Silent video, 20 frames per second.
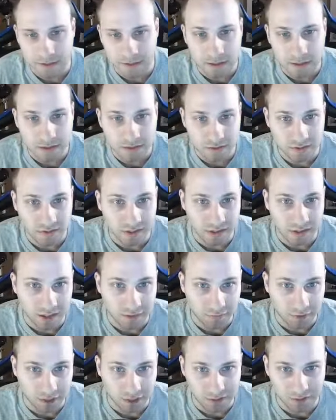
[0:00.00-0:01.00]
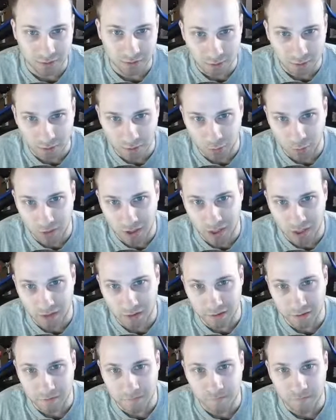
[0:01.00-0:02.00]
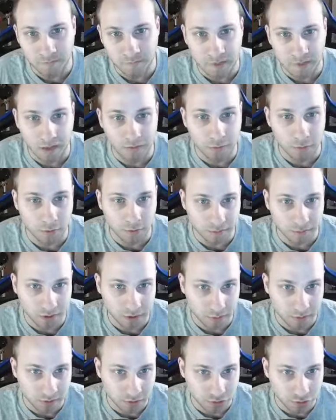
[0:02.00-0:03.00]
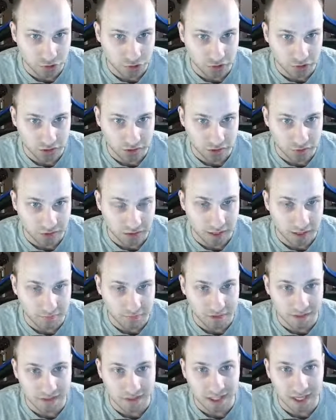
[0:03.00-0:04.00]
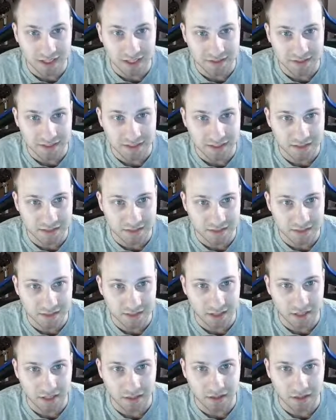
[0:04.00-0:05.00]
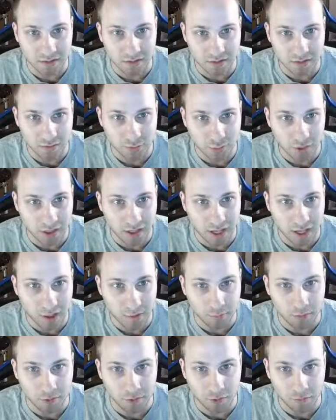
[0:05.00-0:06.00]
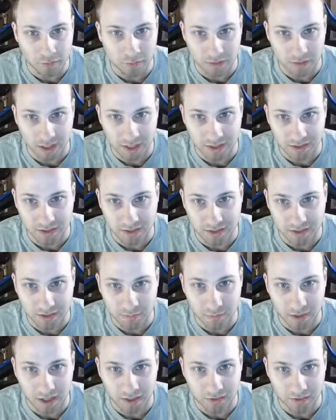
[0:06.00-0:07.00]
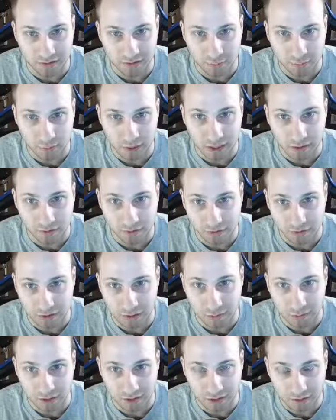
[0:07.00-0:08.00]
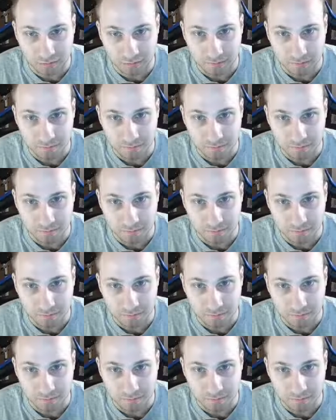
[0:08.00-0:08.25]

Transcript: So then they have to go through the water. And if you want to be a real jerk, you'd have these guys easily like, spread out, maneuver like this while they're coming in.